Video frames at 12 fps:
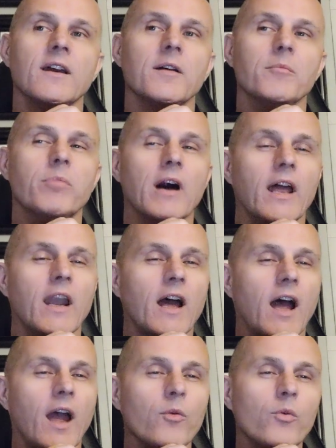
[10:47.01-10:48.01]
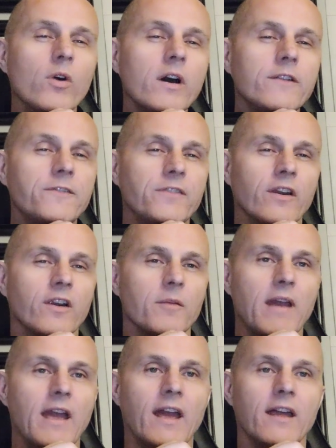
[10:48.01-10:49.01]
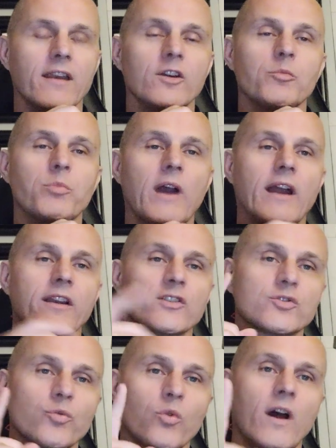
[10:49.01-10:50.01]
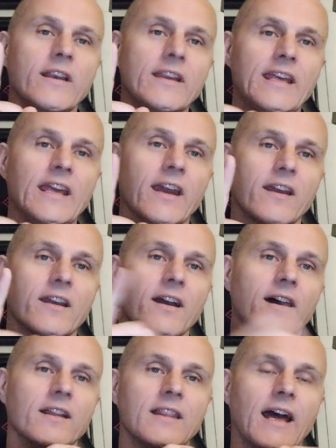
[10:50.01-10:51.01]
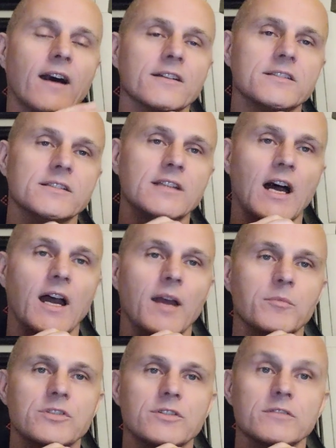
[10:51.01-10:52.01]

but I would fear a man who practiced one kick a thousand times.